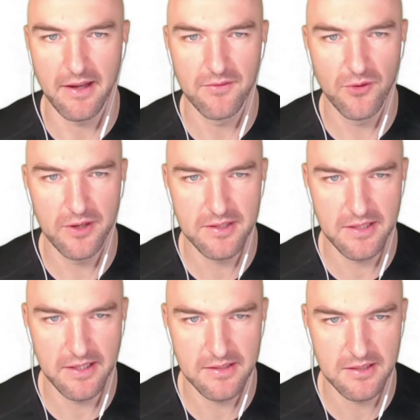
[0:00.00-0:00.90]

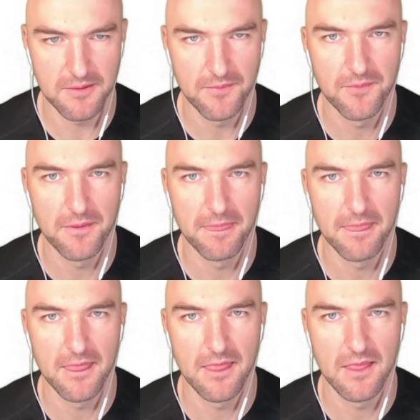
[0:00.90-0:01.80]
vertices.
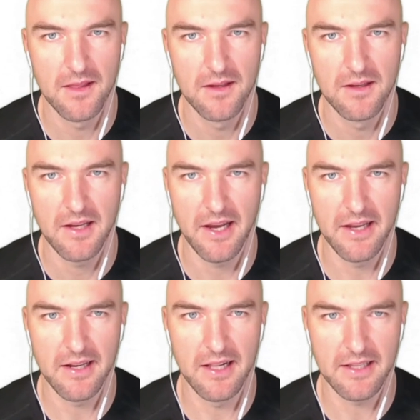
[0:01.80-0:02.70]

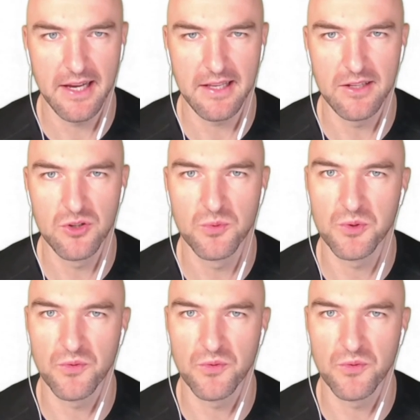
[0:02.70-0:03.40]
And I'll get into what